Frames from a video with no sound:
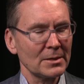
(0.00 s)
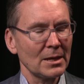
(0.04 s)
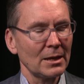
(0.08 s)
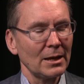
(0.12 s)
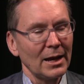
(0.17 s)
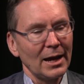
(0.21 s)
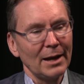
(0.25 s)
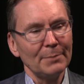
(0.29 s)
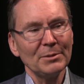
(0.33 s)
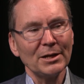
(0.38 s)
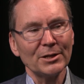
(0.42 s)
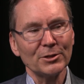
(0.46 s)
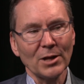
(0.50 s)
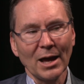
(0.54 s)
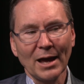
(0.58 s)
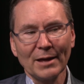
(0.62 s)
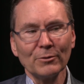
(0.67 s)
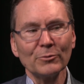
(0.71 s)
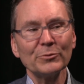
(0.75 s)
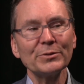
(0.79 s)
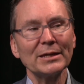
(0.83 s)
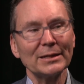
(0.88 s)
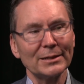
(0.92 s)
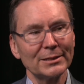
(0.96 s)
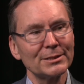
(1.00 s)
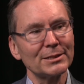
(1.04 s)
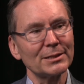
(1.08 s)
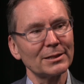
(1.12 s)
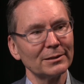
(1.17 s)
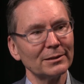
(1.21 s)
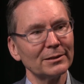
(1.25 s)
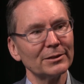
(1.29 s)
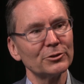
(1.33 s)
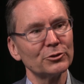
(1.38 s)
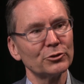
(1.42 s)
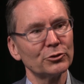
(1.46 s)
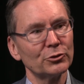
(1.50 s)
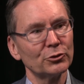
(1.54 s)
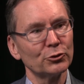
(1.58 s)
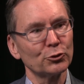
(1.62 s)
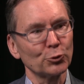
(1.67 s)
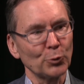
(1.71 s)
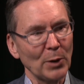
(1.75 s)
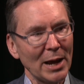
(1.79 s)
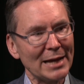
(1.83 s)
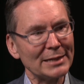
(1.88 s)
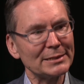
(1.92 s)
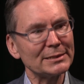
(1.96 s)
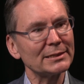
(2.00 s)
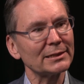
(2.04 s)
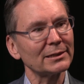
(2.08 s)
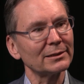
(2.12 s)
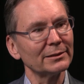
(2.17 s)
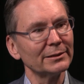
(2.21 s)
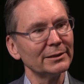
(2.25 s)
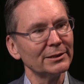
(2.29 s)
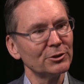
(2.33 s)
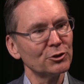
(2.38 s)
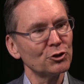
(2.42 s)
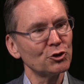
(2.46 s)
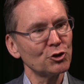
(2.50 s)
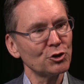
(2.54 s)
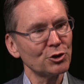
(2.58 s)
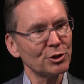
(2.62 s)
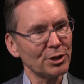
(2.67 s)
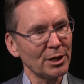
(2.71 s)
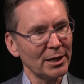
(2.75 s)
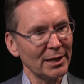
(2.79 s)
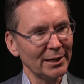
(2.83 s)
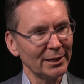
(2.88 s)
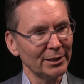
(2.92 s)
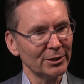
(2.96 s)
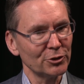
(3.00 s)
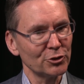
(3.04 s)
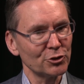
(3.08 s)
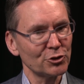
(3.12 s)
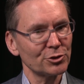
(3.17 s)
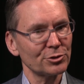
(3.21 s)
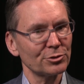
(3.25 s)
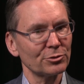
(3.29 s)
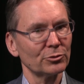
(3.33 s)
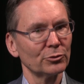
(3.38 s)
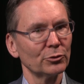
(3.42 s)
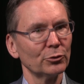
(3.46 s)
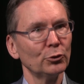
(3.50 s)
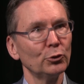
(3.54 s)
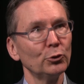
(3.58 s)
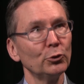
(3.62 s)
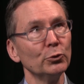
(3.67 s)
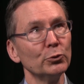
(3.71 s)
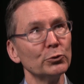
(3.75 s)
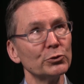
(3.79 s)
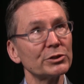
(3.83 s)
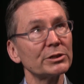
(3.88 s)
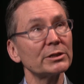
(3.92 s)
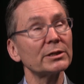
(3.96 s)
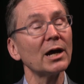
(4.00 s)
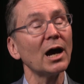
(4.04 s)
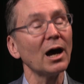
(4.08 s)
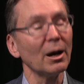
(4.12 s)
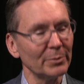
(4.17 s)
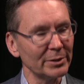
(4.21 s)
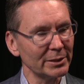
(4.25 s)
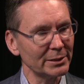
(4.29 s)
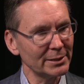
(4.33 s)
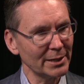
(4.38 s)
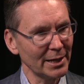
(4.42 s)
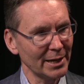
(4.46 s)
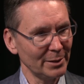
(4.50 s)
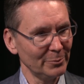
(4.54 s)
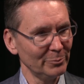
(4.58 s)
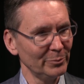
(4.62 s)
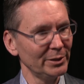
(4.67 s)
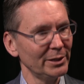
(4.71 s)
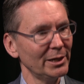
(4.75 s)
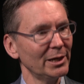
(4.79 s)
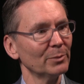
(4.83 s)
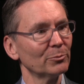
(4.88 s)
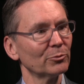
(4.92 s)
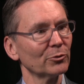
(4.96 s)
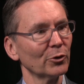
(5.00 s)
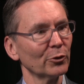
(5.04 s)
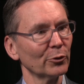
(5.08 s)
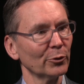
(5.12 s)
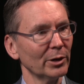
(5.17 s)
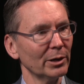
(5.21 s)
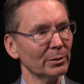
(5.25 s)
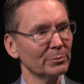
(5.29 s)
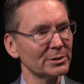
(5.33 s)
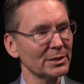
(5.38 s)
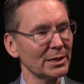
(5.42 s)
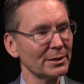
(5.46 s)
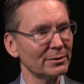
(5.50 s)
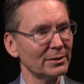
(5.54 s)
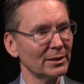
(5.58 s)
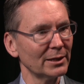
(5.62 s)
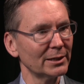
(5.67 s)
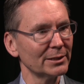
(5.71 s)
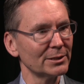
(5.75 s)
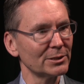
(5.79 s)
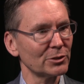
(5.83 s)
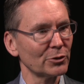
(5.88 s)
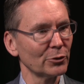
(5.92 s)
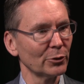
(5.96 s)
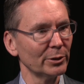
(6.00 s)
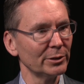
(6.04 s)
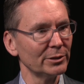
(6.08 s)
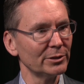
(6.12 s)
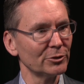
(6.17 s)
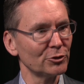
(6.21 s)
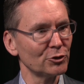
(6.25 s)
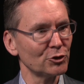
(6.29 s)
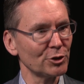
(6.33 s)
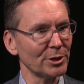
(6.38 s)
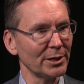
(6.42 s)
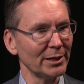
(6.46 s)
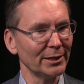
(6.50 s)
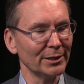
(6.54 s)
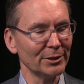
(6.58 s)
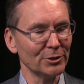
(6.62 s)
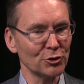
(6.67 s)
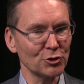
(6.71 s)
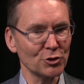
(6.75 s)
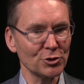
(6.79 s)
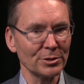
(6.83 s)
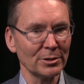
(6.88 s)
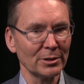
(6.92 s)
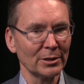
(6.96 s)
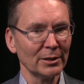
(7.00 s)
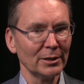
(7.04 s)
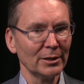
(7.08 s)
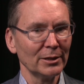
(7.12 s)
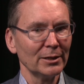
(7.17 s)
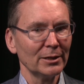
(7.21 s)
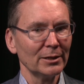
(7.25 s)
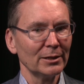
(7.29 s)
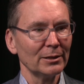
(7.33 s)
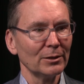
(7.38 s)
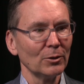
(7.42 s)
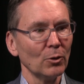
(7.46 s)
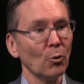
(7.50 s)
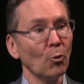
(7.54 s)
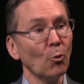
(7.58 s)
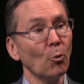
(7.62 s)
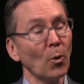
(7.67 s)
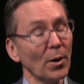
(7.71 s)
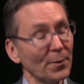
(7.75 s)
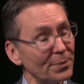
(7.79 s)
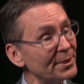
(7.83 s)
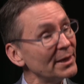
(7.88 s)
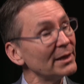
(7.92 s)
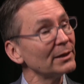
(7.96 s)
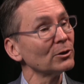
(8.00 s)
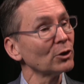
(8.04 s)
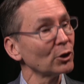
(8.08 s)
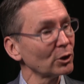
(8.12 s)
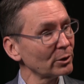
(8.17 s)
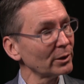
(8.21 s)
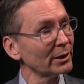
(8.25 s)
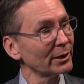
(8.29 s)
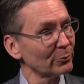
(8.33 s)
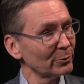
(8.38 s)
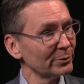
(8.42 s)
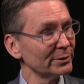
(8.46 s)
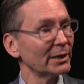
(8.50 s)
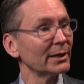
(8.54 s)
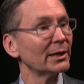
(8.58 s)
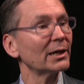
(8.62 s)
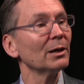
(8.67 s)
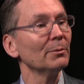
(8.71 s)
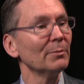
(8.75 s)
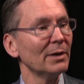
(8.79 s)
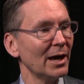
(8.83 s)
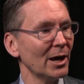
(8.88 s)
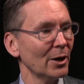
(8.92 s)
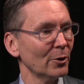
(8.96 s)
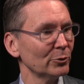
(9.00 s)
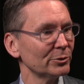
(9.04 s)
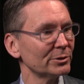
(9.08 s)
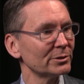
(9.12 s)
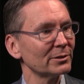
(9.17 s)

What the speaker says: I don't think it's going to drastically change who's coming to MBA programs. I think it's going to change what they look like when they come out.